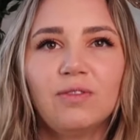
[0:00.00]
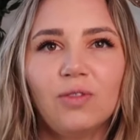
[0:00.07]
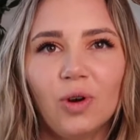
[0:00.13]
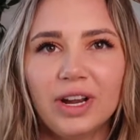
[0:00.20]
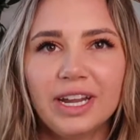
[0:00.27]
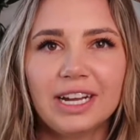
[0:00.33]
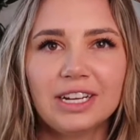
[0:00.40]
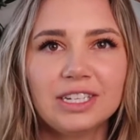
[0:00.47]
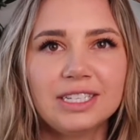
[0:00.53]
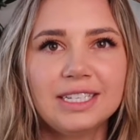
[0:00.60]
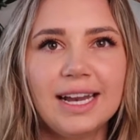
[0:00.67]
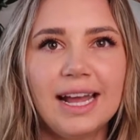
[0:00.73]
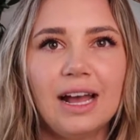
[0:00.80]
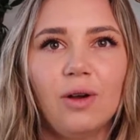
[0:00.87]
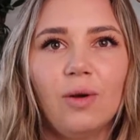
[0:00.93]
4 years
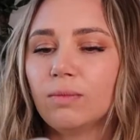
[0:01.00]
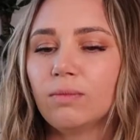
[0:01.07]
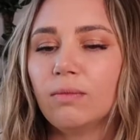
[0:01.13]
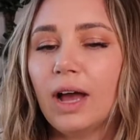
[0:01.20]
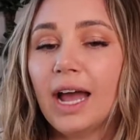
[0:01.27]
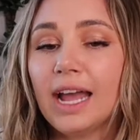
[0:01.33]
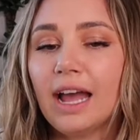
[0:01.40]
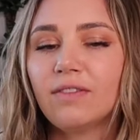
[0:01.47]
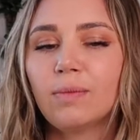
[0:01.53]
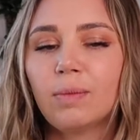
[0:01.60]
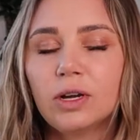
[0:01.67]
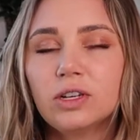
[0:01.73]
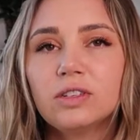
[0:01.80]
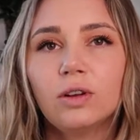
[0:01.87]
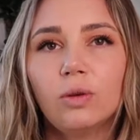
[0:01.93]
now. I have a
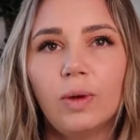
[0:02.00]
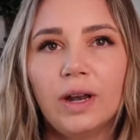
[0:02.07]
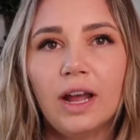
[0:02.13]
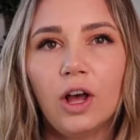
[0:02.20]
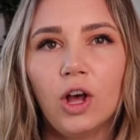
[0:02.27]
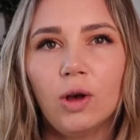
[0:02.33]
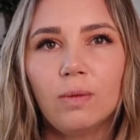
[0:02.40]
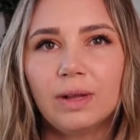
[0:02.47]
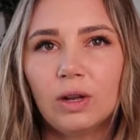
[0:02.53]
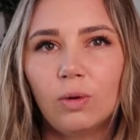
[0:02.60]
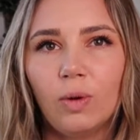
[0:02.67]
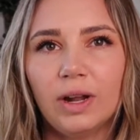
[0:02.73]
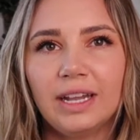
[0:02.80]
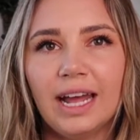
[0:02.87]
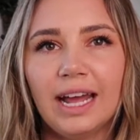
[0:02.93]
personal one at home and the
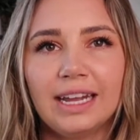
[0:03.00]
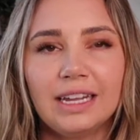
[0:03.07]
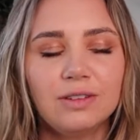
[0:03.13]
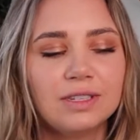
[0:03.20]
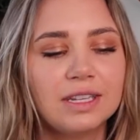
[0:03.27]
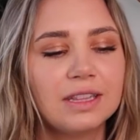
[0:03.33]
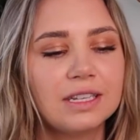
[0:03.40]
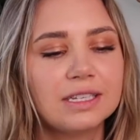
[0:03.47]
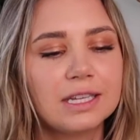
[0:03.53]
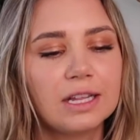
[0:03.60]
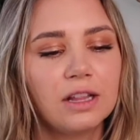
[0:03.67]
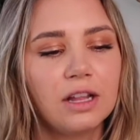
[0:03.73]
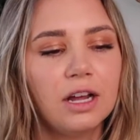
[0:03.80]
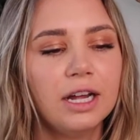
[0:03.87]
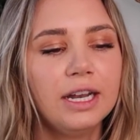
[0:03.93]
one that I use at the
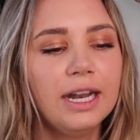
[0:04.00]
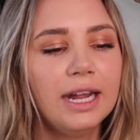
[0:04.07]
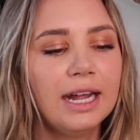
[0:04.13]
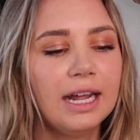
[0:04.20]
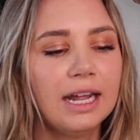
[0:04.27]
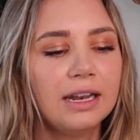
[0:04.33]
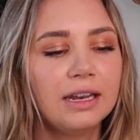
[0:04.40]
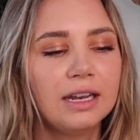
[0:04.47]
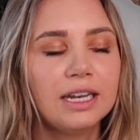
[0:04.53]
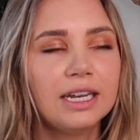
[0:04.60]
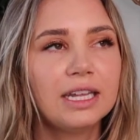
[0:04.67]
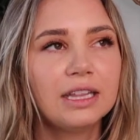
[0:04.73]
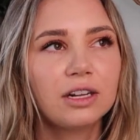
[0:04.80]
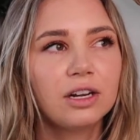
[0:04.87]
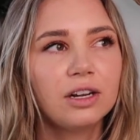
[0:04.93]
salon, and
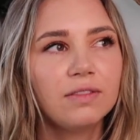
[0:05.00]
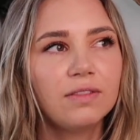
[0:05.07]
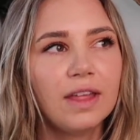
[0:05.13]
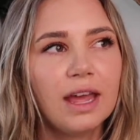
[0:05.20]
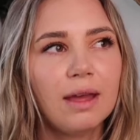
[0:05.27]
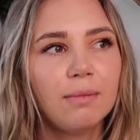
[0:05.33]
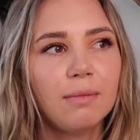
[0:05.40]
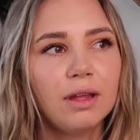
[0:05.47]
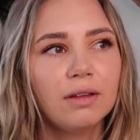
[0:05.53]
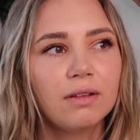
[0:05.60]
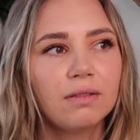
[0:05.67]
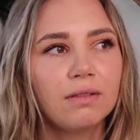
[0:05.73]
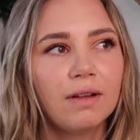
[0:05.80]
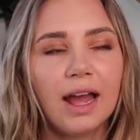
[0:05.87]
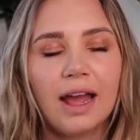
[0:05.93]
neither of them
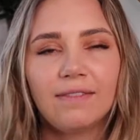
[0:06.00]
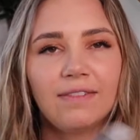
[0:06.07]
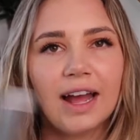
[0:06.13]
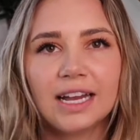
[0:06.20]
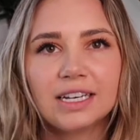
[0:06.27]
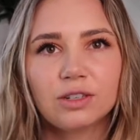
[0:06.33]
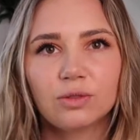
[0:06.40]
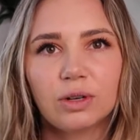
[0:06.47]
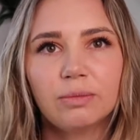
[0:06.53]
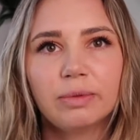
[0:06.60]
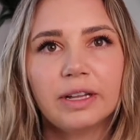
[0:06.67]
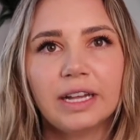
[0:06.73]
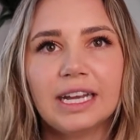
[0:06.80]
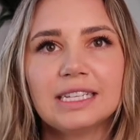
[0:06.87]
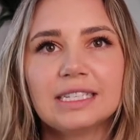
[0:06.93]
I've had to
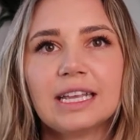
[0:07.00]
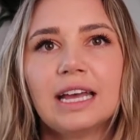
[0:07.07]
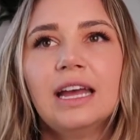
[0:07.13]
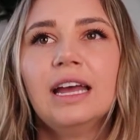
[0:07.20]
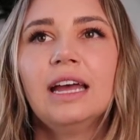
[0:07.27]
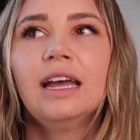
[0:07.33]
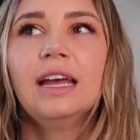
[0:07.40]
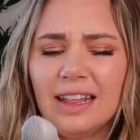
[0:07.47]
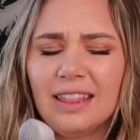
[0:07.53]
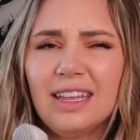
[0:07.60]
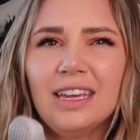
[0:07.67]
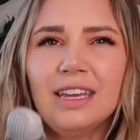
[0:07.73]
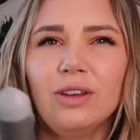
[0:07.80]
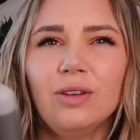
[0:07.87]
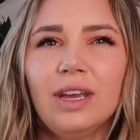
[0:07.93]
replace. And I
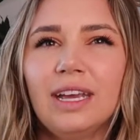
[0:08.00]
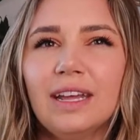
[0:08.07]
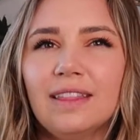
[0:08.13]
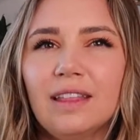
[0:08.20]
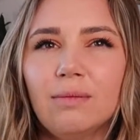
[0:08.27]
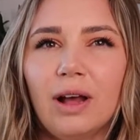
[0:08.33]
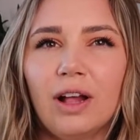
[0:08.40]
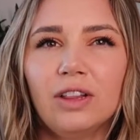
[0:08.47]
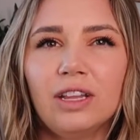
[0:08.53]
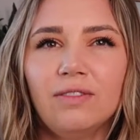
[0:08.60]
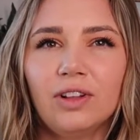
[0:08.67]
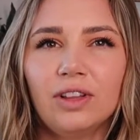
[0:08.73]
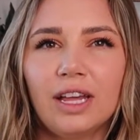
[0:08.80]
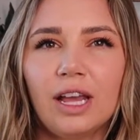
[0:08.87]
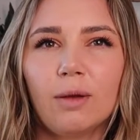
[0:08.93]
think you can get them, I'll
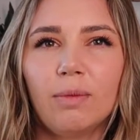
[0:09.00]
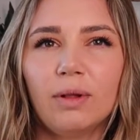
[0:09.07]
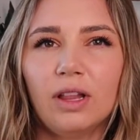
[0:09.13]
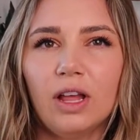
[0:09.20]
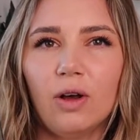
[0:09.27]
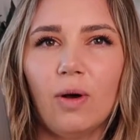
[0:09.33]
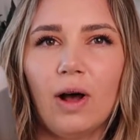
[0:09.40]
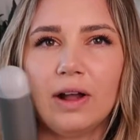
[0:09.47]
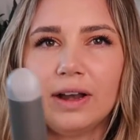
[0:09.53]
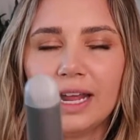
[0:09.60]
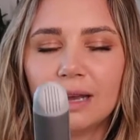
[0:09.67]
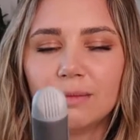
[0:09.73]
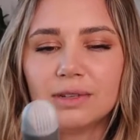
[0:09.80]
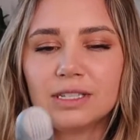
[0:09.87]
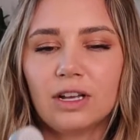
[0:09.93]
leave a link below, on
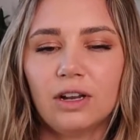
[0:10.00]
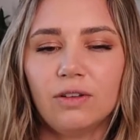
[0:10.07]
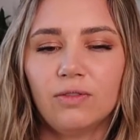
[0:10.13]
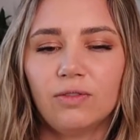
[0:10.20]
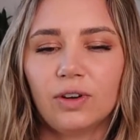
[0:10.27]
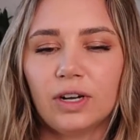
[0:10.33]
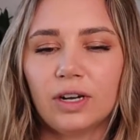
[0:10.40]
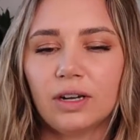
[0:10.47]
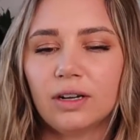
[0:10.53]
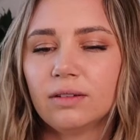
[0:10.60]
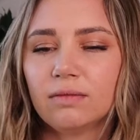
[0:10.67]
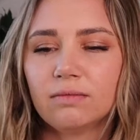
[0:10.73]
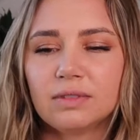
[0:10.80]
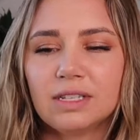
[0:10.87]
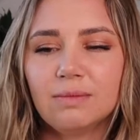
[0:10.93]
Amazon
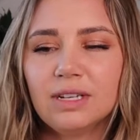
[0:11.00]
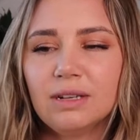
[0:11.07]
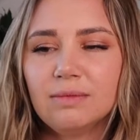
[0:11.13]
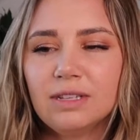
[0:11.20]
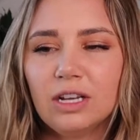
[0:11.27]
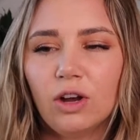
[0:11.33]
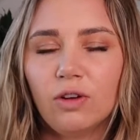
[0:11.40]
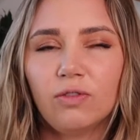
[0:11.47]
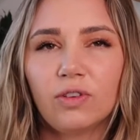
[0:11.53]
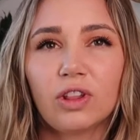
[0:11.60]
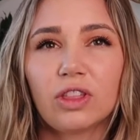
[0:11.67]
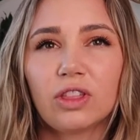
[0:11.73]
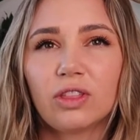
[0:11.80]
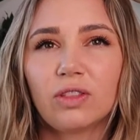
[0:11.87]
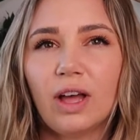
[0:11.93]
for, sometimes they go for
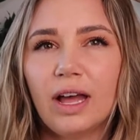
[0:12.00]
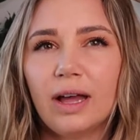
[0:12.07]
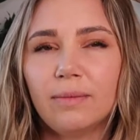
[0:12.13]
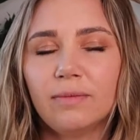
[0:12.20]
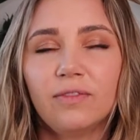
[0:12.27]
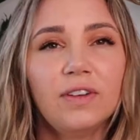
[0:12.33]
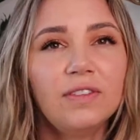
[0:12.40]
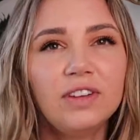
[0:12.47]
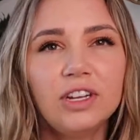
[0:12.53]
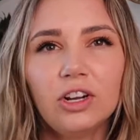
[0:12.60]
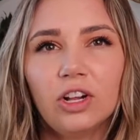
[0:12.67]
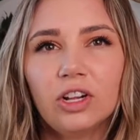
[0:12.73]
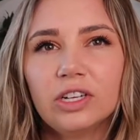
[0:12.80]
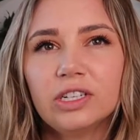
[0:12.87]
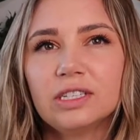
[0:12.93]

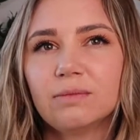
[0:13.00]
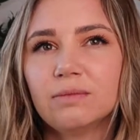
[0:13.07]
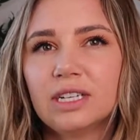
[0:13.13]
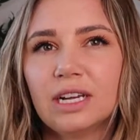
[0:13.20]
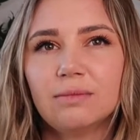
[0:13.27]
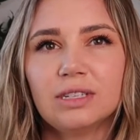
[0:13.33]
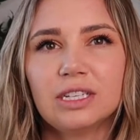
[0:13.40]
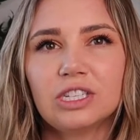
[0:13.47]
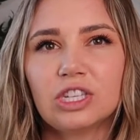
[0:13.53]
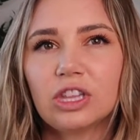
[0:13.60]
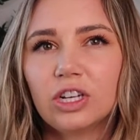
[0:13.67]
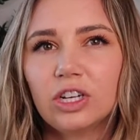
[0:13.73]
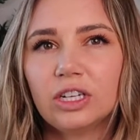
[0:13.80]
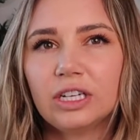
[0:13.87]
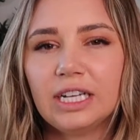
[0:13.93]
$50, sometimes it's
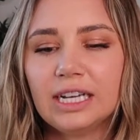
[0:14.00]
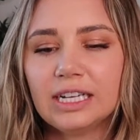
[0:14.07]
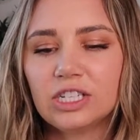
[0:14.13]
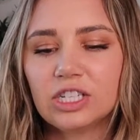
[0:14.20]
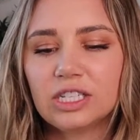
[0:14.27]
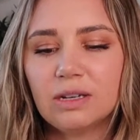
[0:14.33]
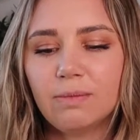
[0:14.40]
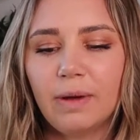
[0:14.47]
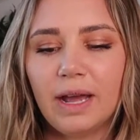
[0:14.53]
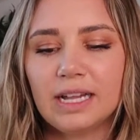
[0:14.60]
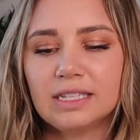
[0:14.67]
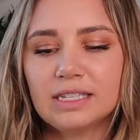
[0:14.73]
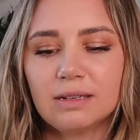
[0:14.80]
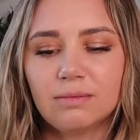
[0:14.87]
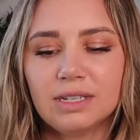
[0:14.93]
$30, it just
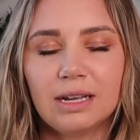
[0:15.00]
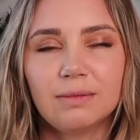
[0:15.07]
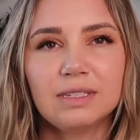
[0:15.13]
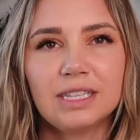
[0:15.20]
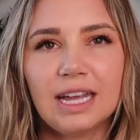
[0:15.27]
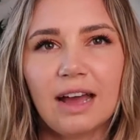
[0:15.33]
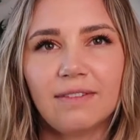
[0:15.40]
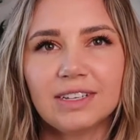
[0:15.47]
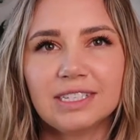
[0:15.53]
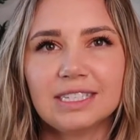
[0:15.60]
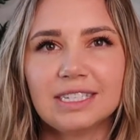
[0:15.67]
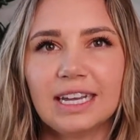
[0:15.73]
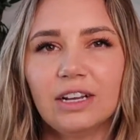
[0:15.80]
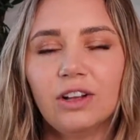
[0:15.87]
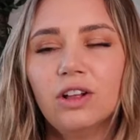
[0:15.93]
depends. Sometimes they have a
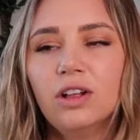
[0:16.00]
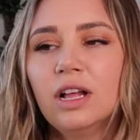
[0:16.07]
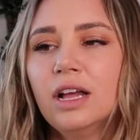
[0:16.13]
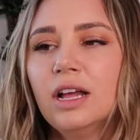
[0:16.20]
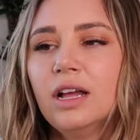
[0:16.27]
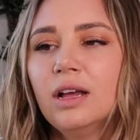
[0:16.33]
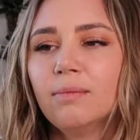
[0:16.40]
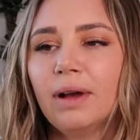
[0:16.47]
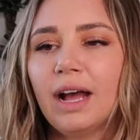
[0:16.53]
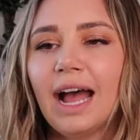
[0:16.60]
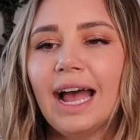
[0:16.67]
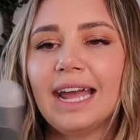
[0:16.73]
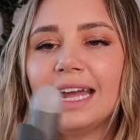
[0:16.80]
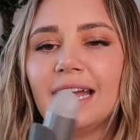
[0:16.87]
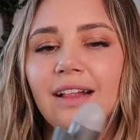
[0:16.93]
sale, but
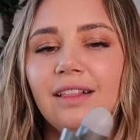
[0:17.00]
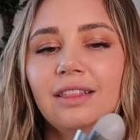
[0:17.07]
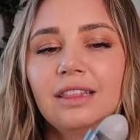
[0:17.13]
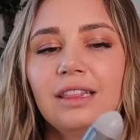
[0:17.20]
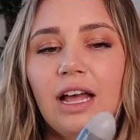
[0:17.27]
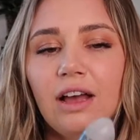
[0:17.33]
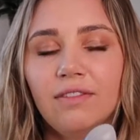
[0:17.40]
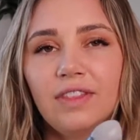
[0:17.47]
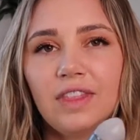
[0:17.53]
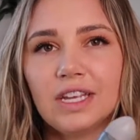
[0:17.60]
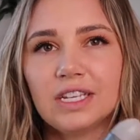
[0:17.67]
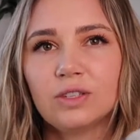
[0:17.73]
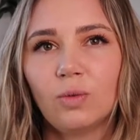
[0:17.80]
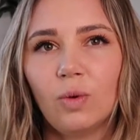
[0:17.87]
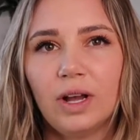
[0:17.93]
I love
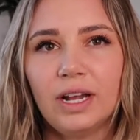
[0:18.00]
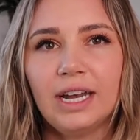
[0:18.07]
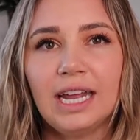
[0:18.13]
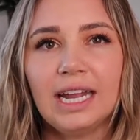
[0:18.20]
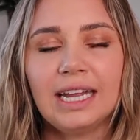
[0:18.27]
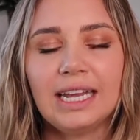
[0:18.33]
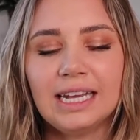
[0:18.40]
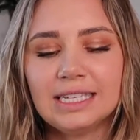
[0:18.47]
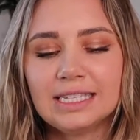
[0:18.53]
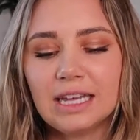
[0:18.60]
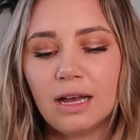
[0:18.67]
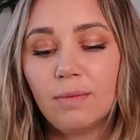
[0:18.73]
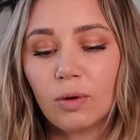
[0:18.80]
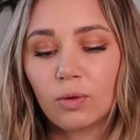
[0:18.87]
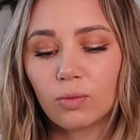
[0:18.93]
this one. It heats
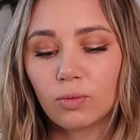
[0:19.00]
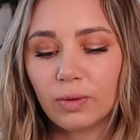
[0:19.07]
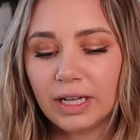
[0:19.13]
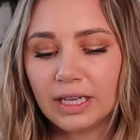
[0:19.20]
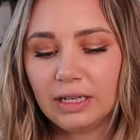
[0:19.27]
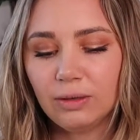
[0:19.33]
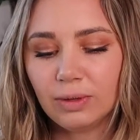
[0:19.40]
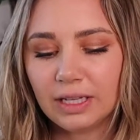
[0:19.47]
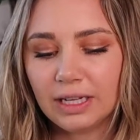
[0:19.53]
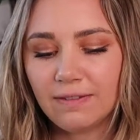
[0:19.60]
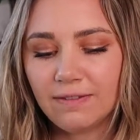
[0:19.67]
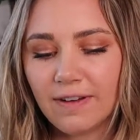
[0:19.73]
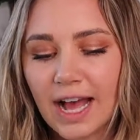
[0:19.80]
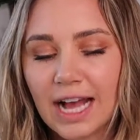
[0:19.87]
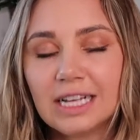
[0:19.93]
up really, really
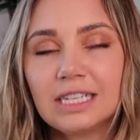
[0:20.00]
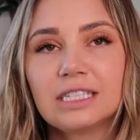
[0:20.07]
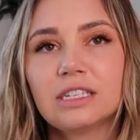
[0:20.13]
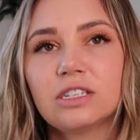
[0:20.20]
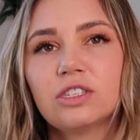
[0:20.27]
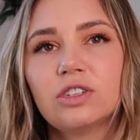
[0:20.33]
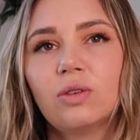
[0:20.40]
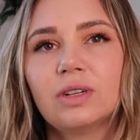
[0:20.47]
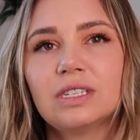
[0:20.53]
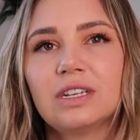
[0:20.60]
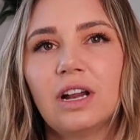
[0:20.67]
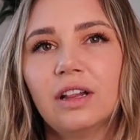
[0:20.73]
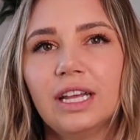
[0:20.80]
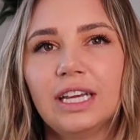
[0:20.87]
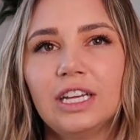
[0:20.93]
fast, so it's
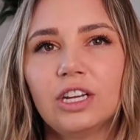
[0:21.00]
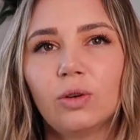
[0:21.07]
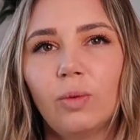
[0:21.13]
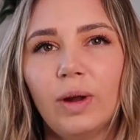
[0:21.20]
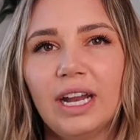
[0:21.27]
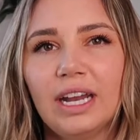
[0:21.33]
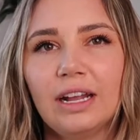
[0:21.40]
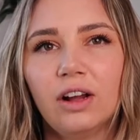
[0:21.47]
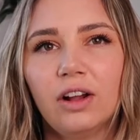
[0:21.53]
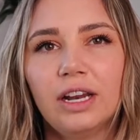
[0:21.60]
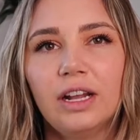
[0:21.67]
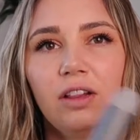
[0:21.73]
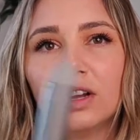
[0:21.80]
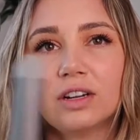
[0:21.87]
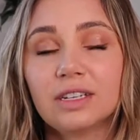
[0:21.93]
not like you're waiting on
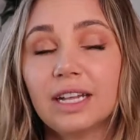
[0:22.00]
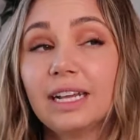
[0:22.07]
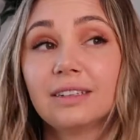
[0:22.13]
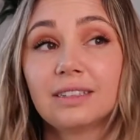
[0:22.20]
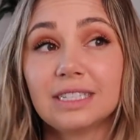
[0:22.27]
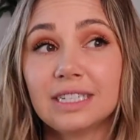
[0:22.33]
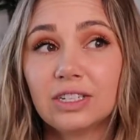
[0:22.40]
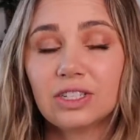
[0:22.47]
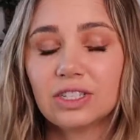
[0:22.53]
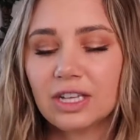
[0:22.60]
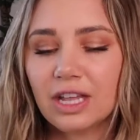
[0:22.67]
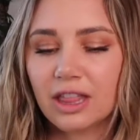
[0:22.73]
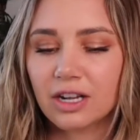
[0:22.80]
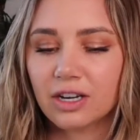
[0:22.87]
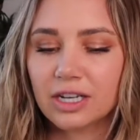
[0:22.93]
it long, like
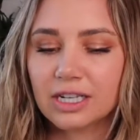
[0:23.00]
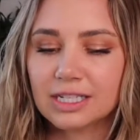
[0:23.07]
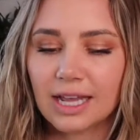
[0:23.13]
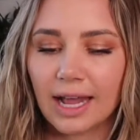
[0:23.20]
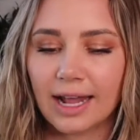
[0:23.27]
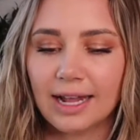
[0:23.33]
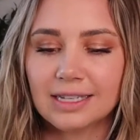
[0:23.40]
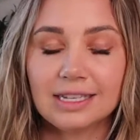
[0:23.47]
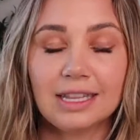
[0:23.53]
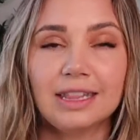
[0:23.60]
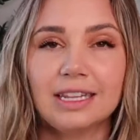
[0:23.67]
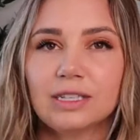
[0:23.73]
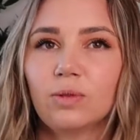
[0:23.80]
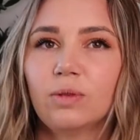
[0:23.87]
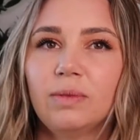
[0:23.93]
seriously 30 seconds
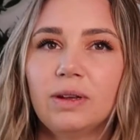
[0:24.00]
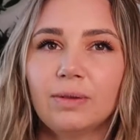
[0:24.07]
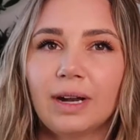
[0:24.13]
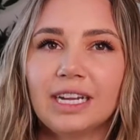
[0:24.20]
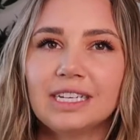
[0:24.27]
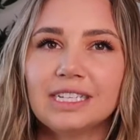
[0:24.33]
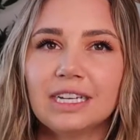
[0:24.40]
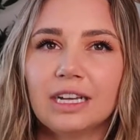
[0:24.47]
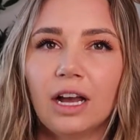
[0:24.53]
and this will be ready to